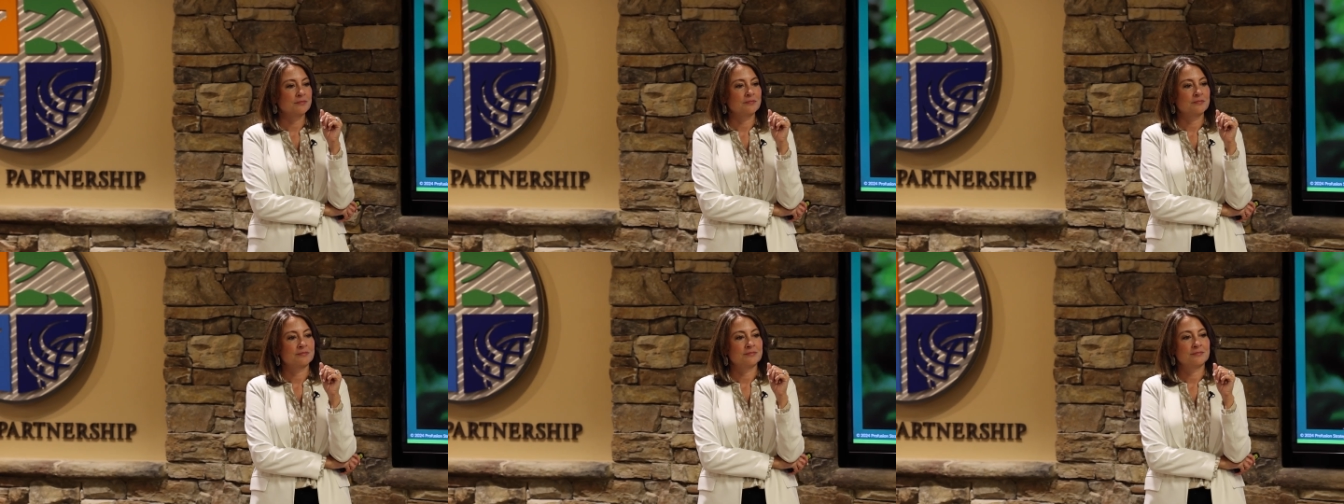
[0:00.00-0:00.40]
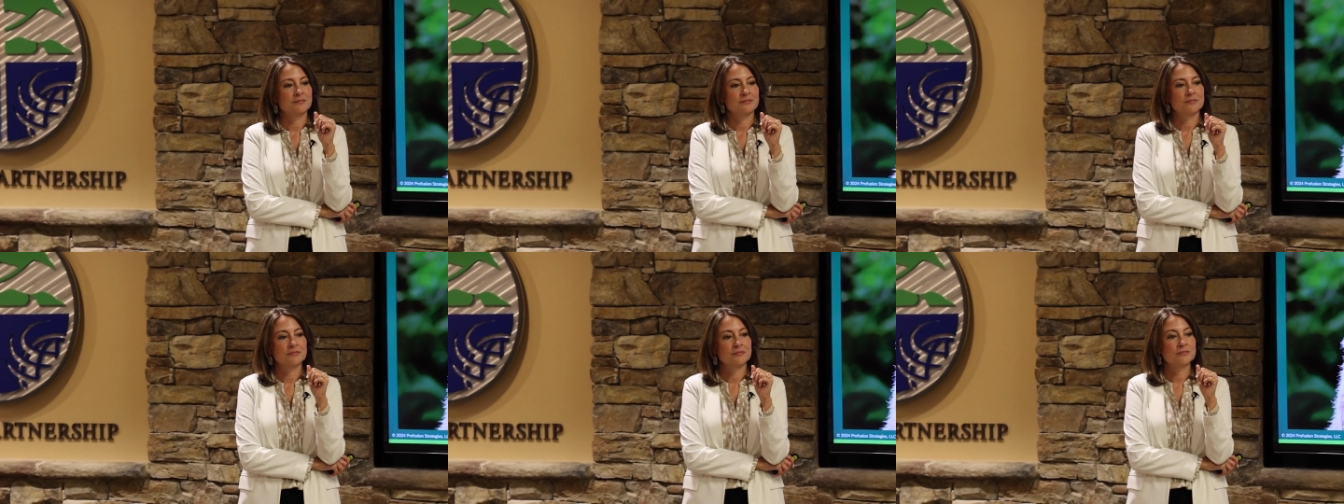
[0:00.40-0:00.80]

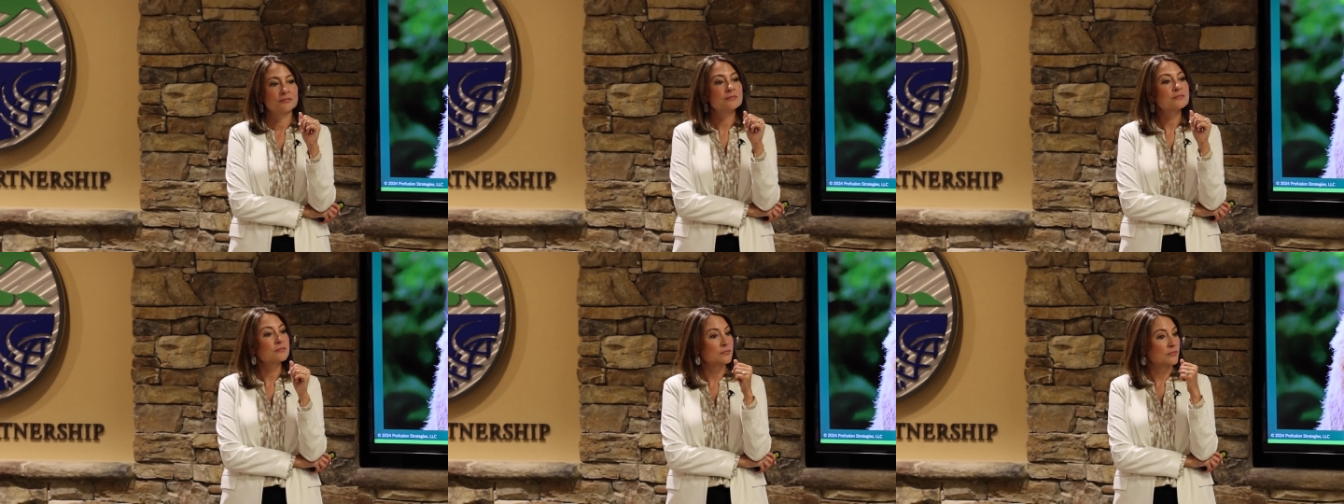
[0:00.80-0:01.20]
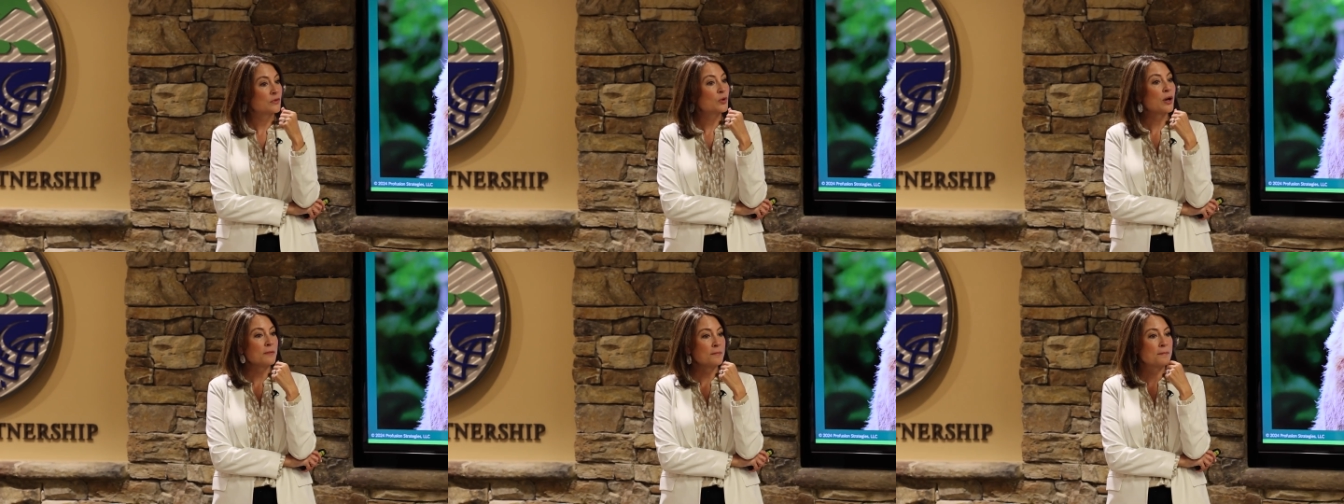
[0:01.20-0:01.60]
workload or
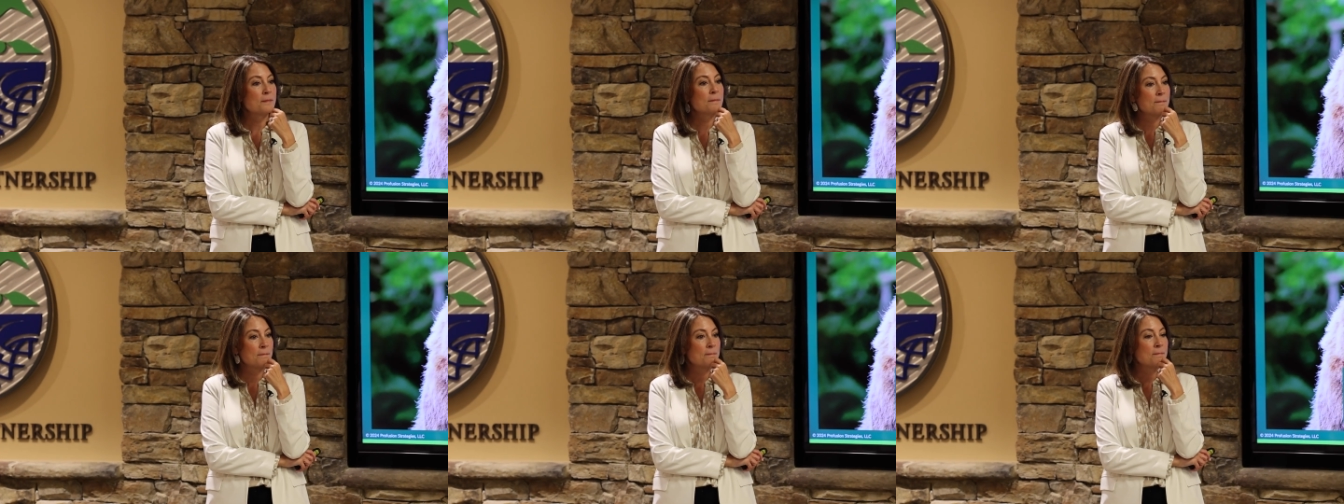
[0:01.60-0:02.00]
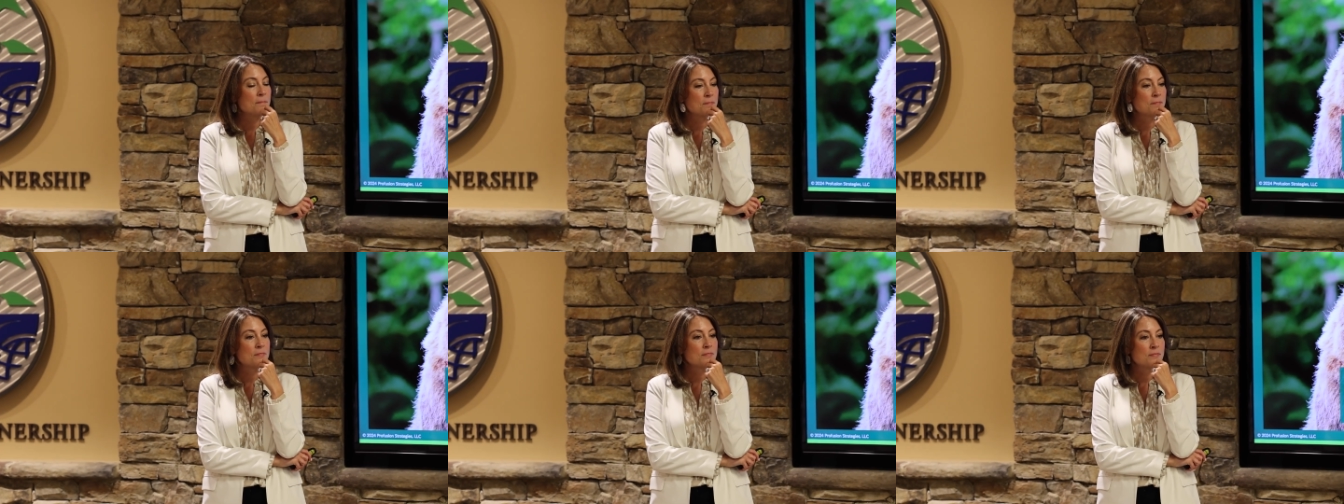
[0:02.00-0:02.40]
okay.
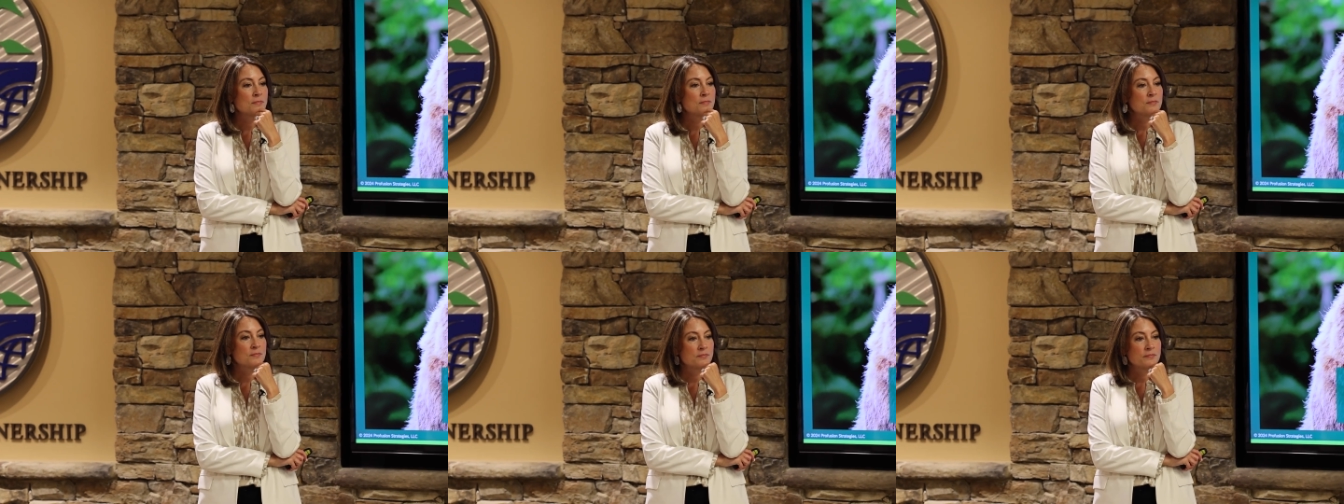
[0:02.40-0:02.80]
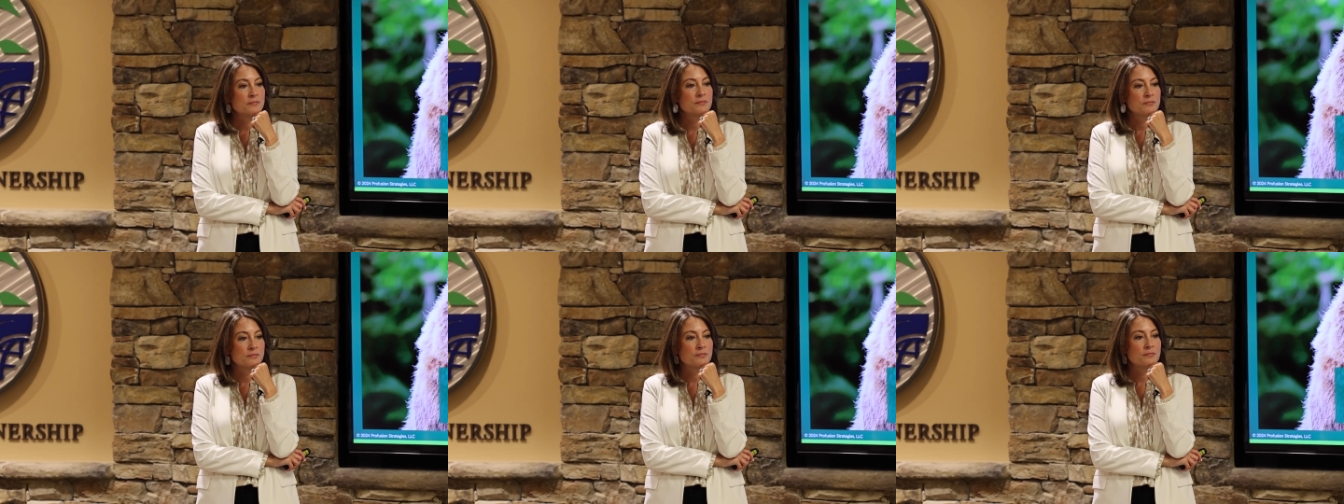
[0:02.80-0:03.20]
fulfilling the
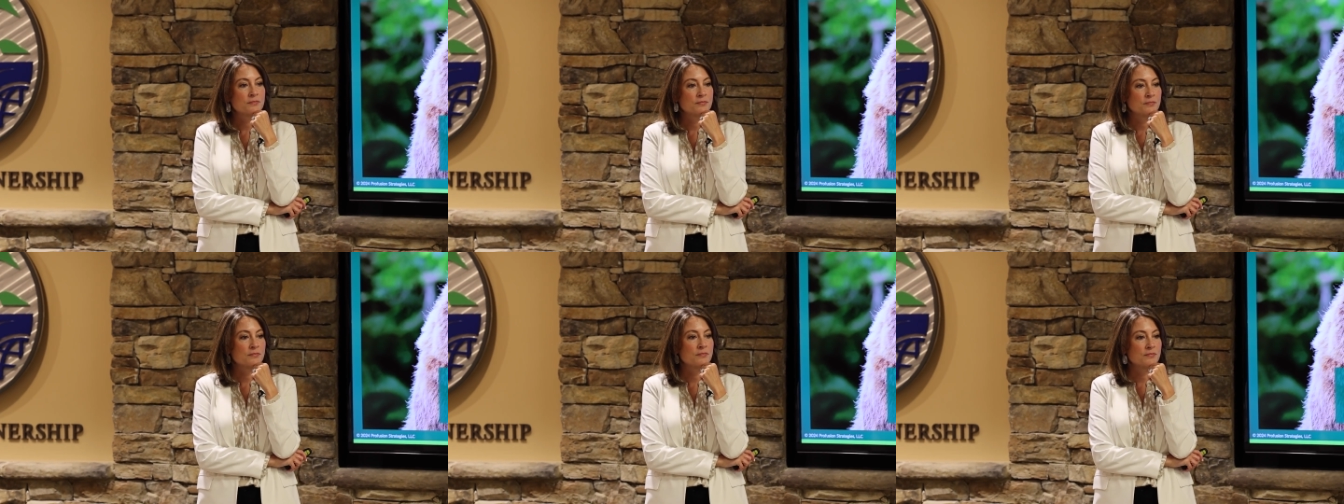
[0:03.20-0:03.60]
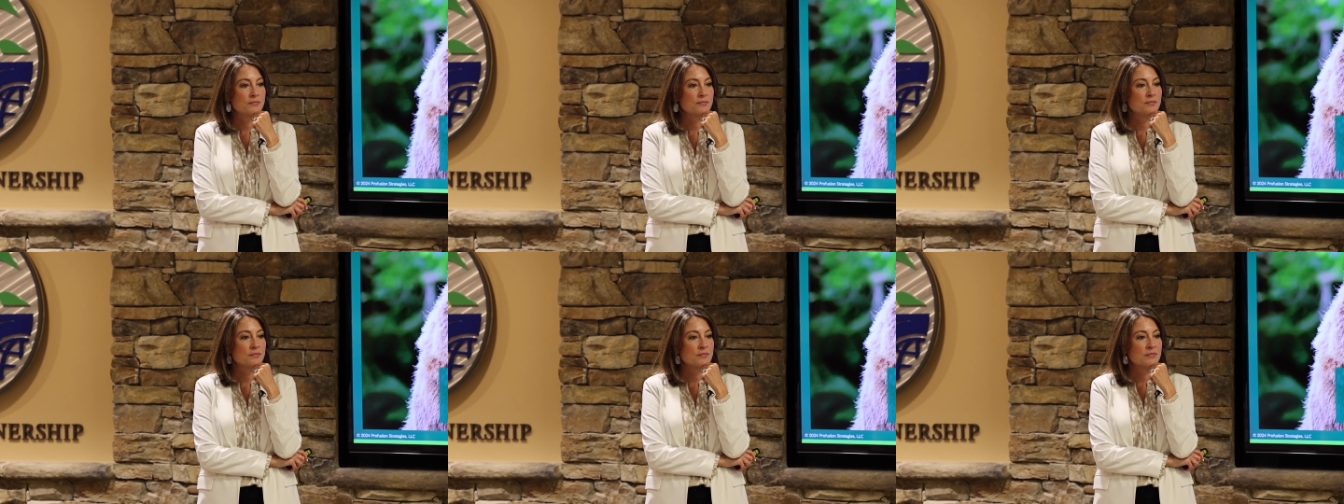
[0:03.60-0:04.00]
role as
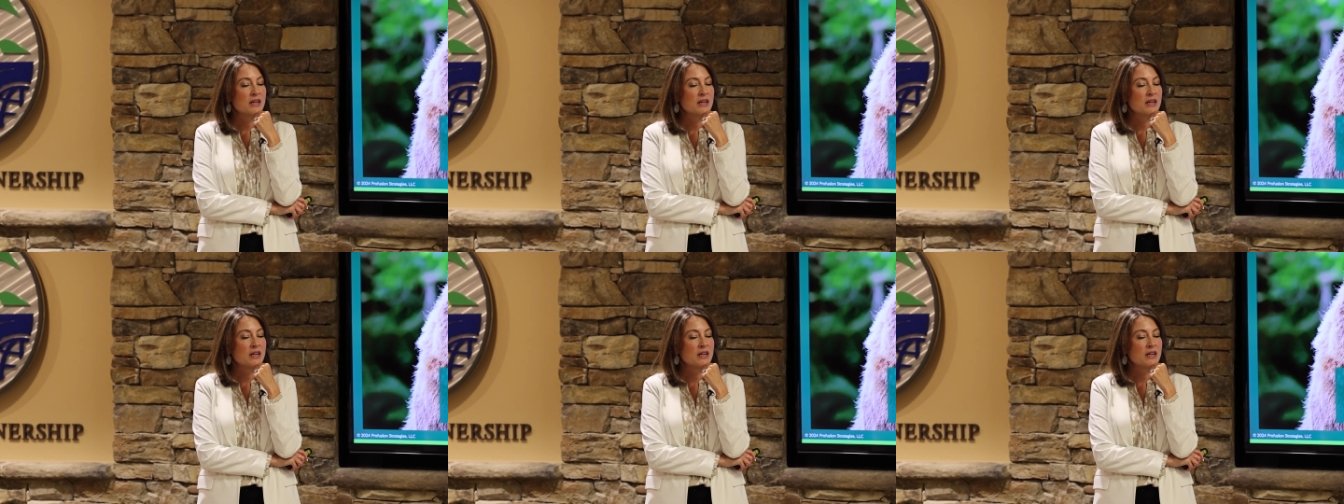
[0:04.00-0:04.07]
expected.